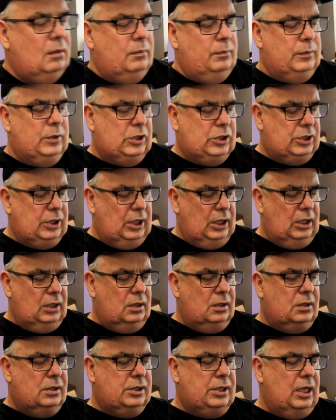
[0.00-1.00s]

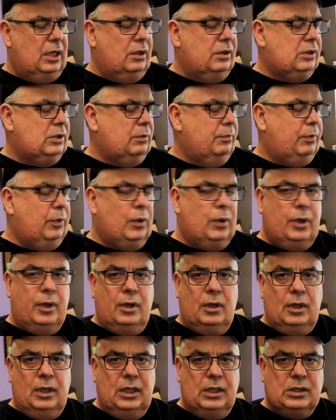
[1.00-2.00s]
machine center
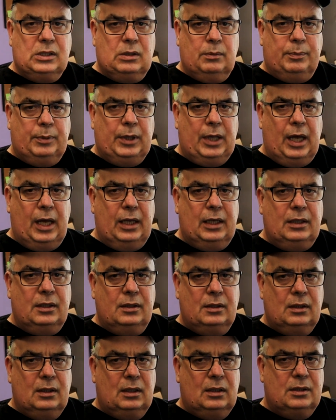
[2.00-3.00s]
support and
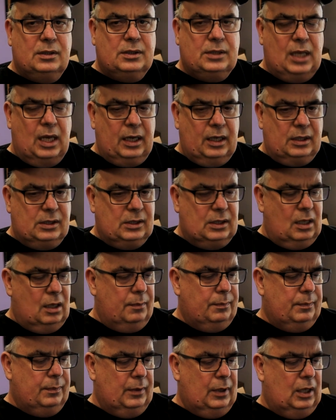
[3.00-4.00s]
supplied
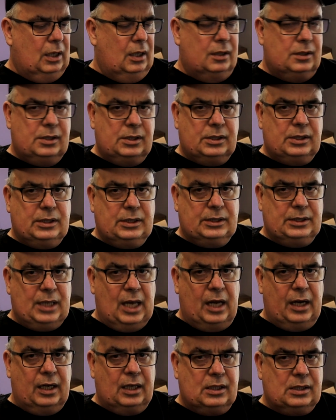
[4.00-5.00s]

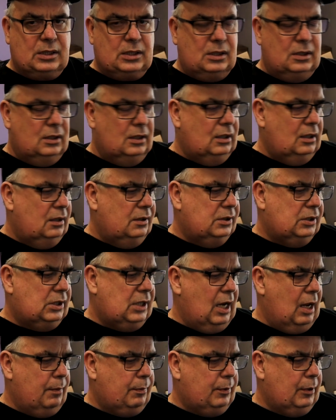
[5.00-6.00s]
Sonics
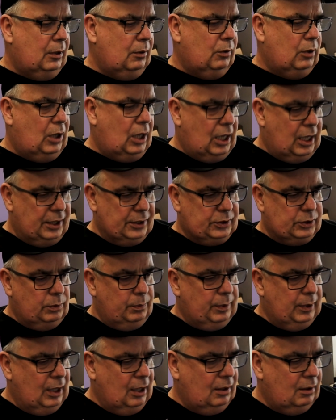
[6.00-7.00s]
snap ring will
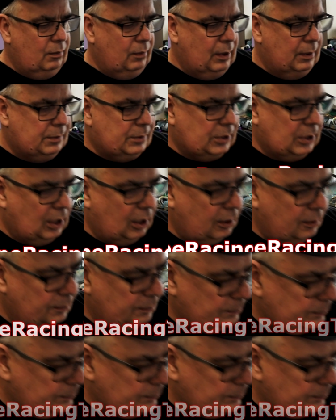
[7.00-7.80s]
also be on the website.